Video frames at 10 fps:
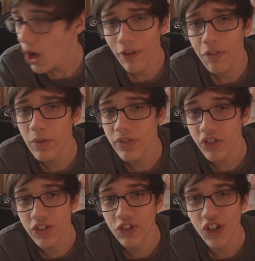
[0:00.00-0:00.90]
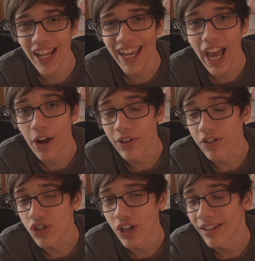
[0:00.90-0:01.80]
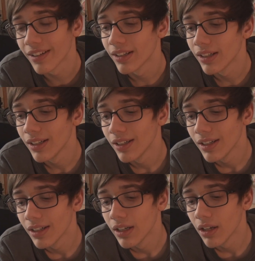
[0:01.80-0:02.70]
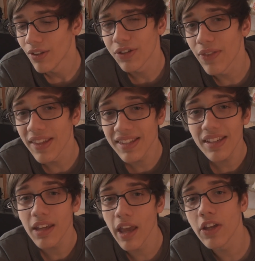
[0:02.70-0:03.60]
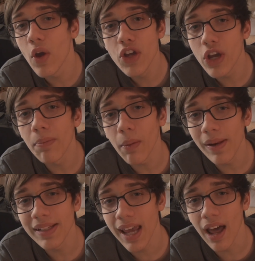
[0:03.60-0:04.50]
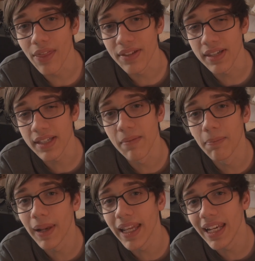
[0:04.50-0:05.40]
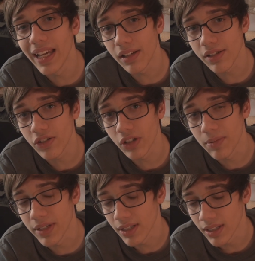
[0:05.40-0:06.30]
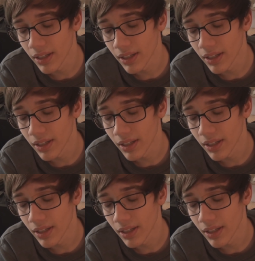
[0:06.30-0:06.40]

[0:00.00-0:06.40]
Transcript: know, everyone's just chilling out and shit. Also, you can probably tell this is completely unscripted.